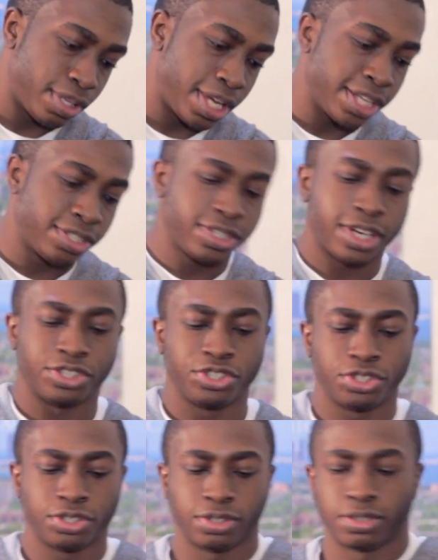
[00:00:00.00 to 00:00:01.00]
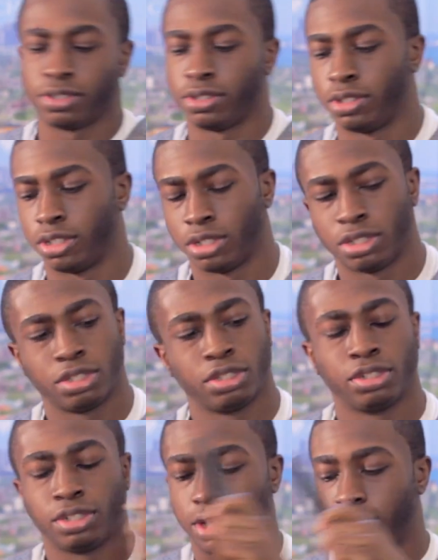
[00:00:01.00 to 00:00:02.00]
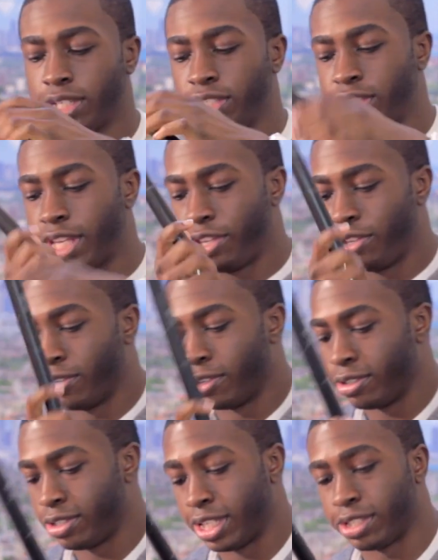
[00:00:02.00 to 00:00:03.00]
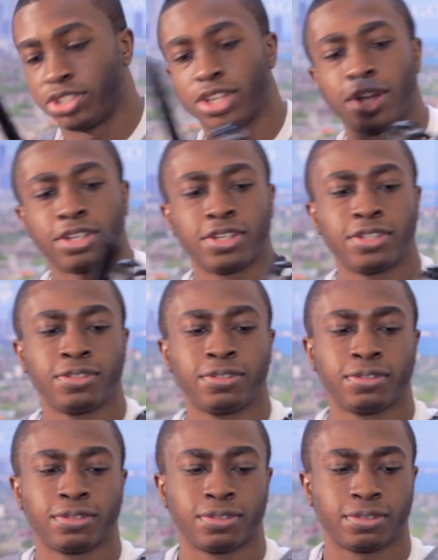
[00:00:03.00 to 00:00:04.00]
as such. And then take the shotgun